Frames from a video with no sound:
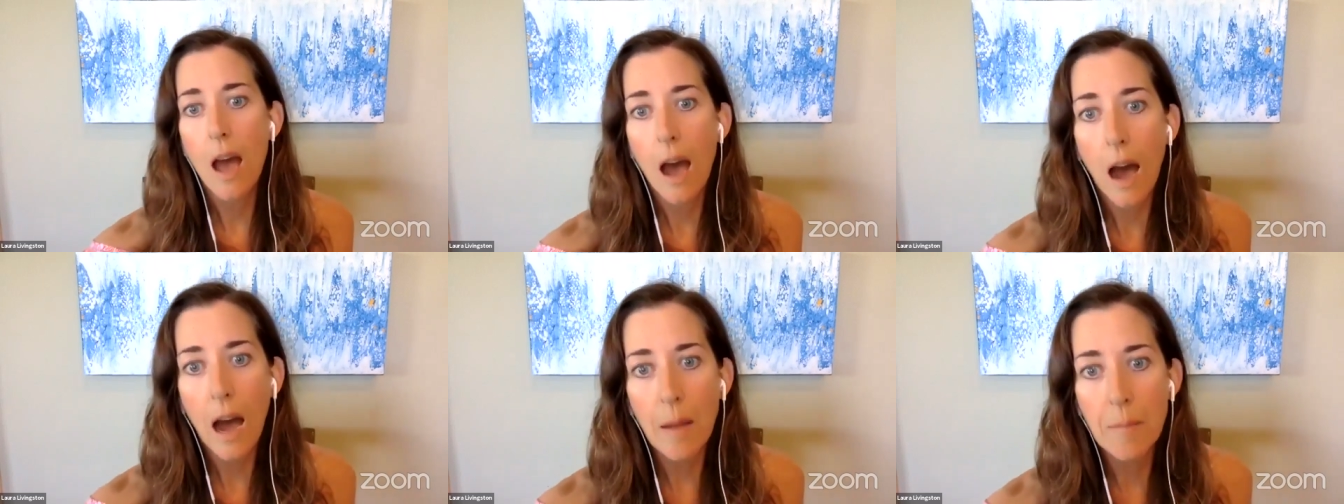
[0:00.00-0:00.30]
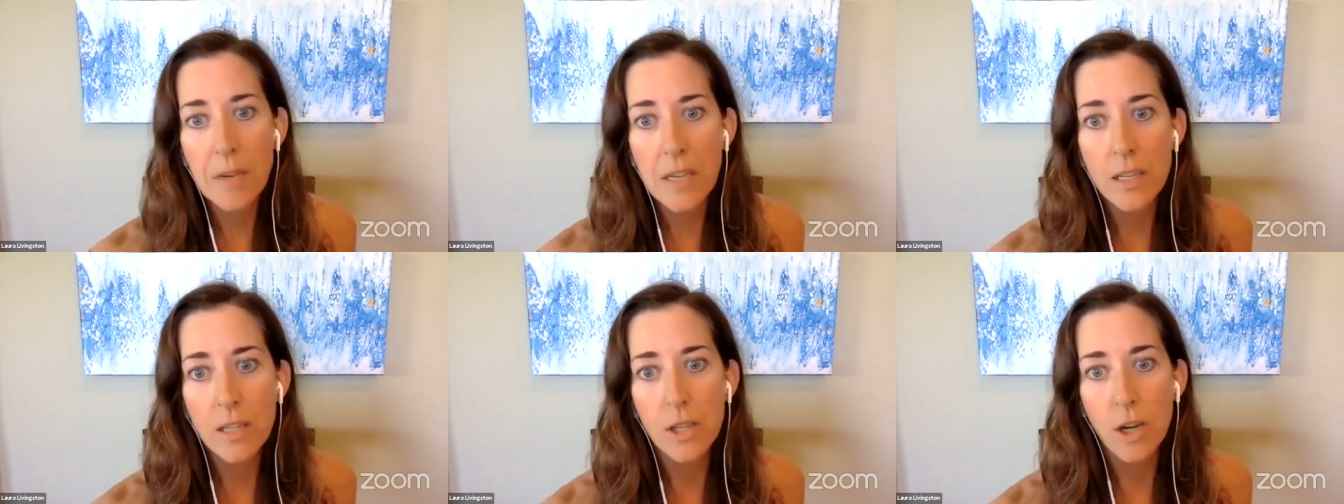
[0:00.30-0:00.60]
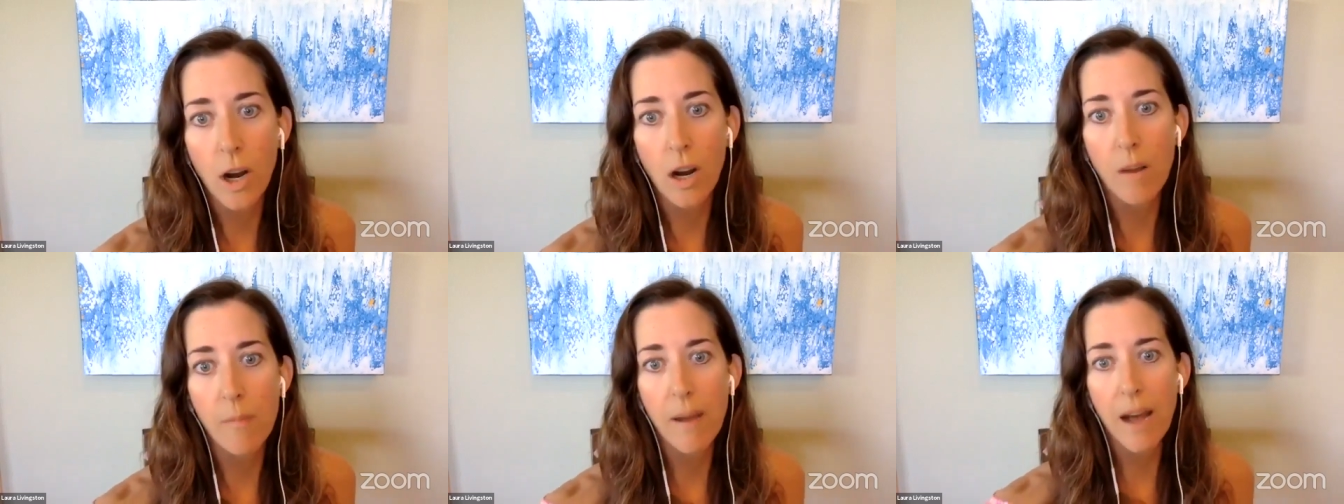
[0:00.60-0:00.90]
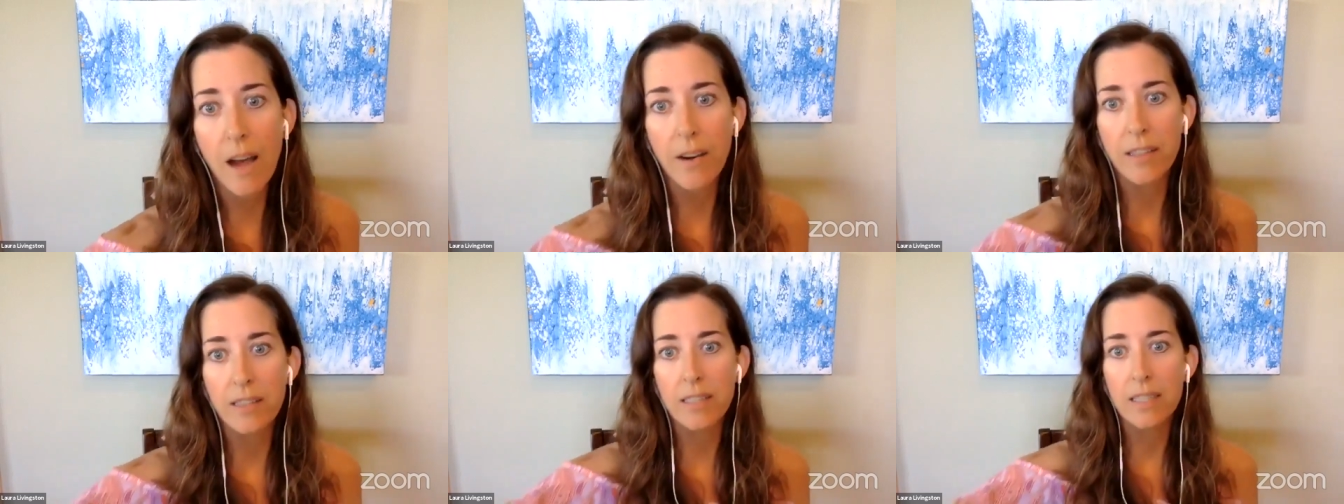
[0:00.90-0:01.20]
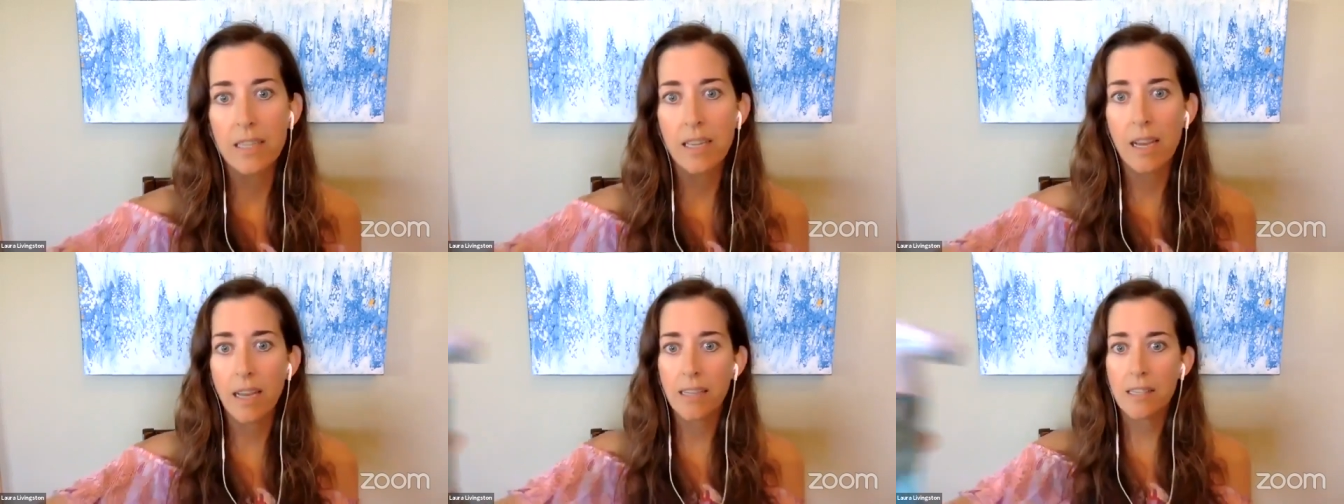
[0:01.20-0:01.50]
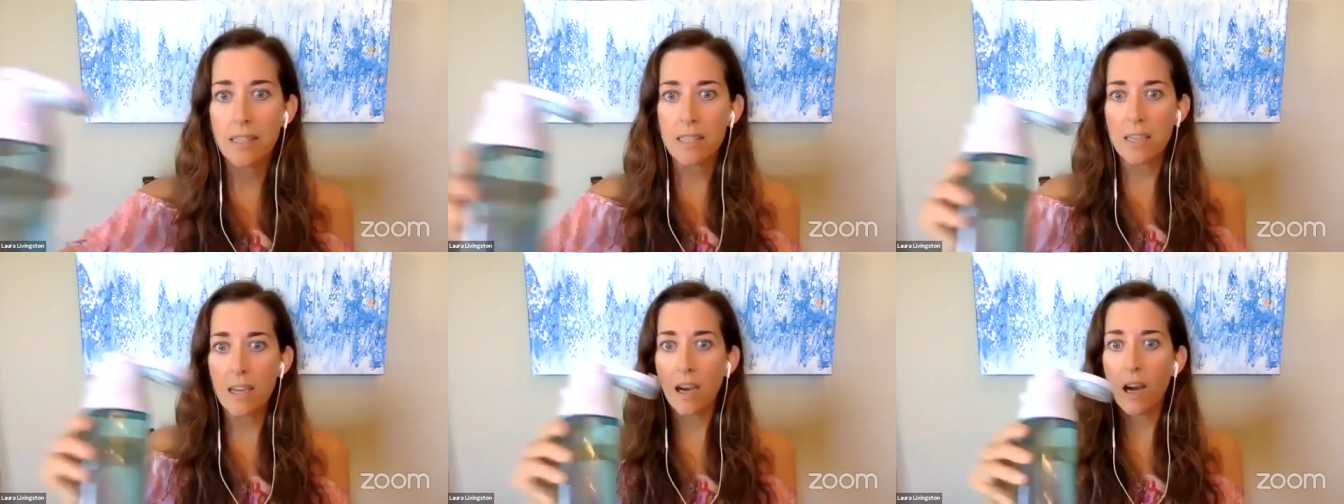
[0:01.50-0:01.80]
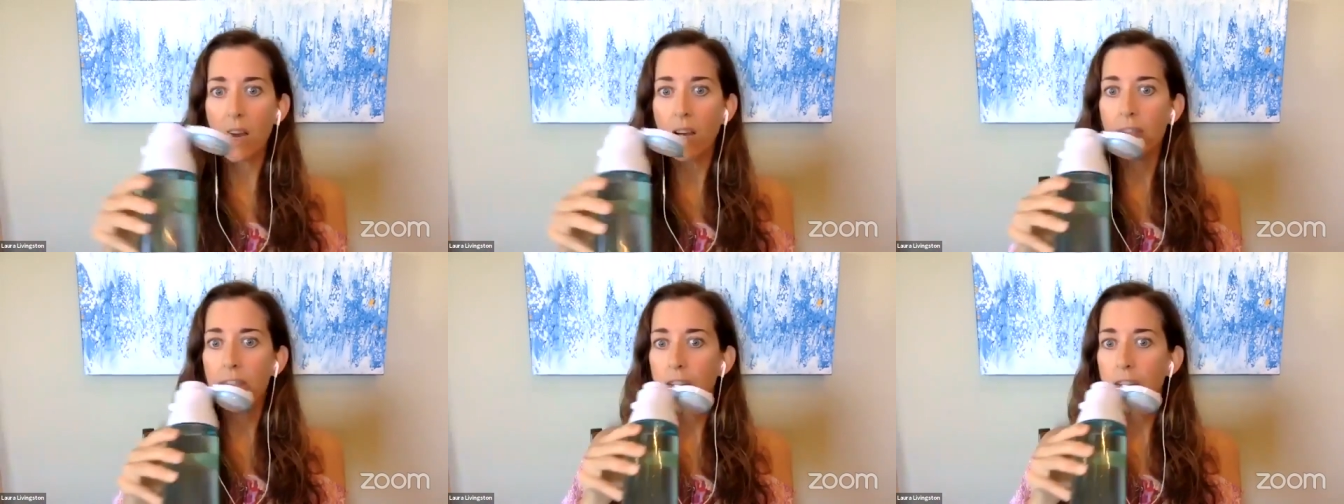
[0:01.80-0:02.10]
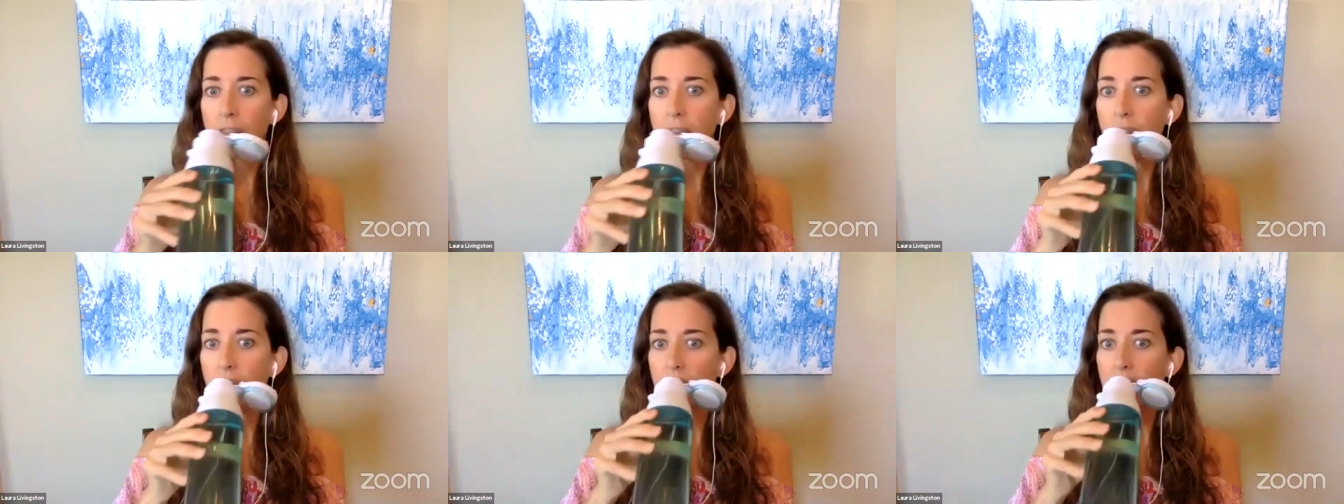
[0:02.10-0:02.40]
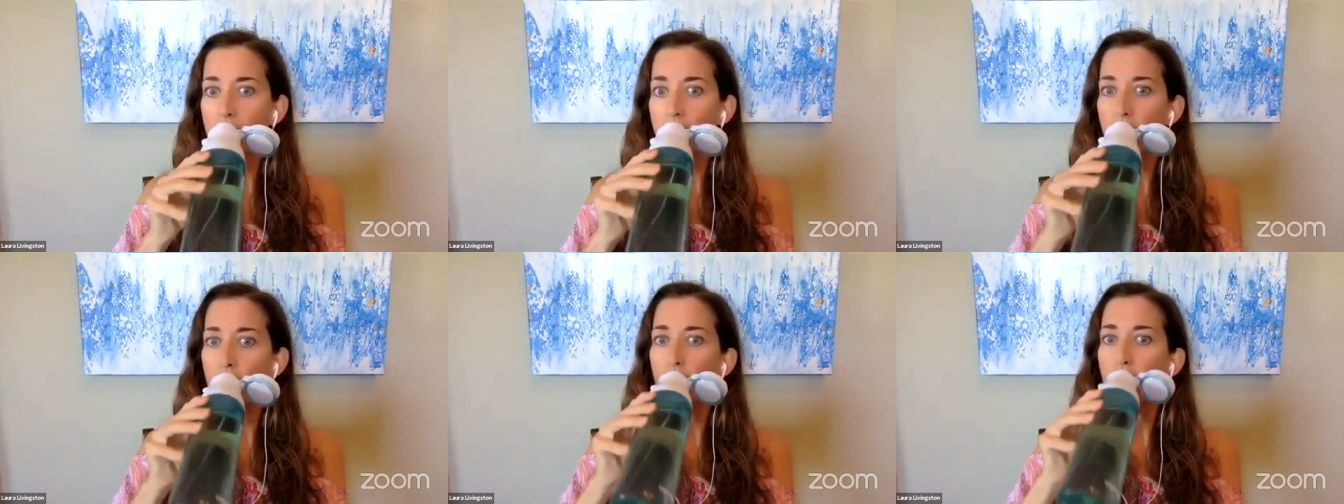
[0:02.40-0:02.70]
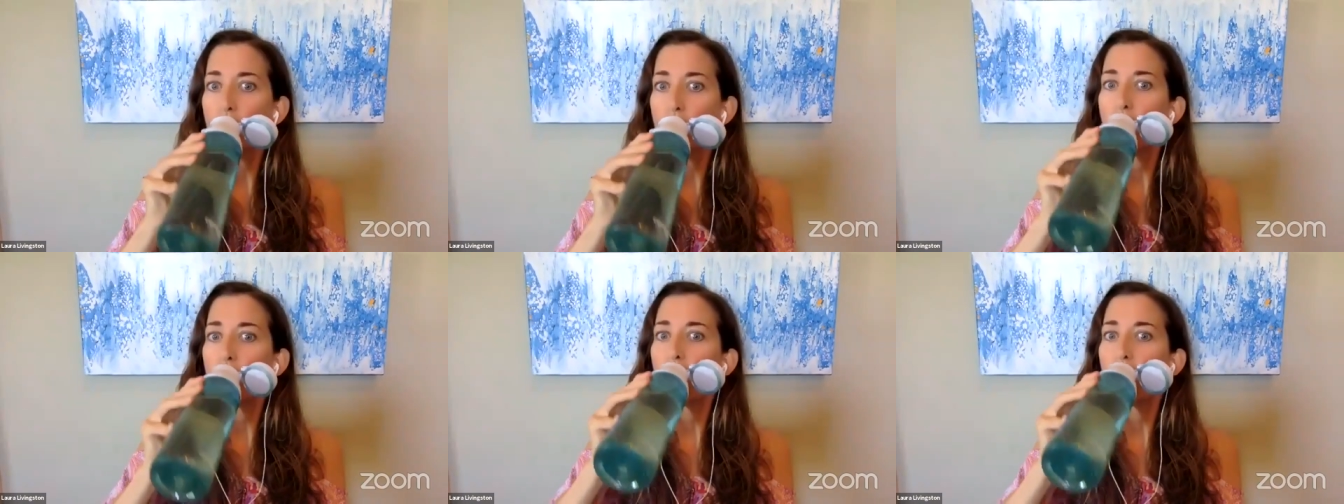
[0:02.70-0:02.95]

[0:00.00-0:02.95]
I'm going to talk about is the idea of investing.